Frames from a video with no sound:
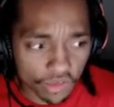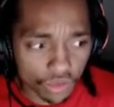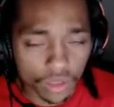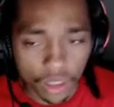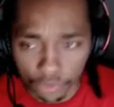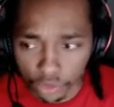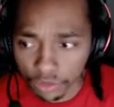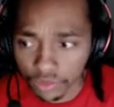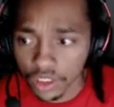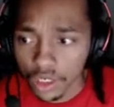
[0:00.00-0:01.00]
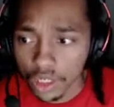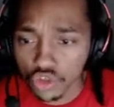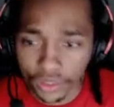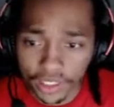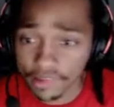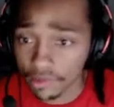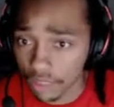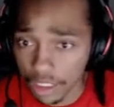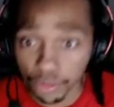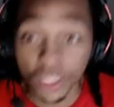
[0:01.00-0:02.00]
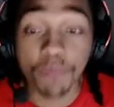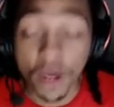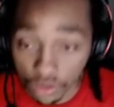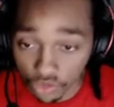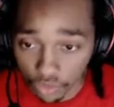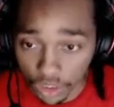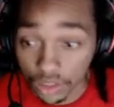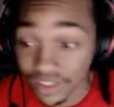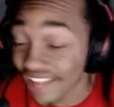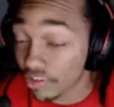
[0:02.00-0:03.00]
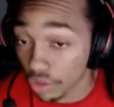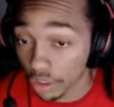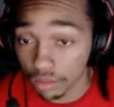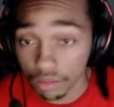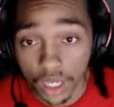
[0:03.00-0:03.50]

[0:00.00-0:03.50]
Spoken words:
improves. Treats, he played better this week, and that's good.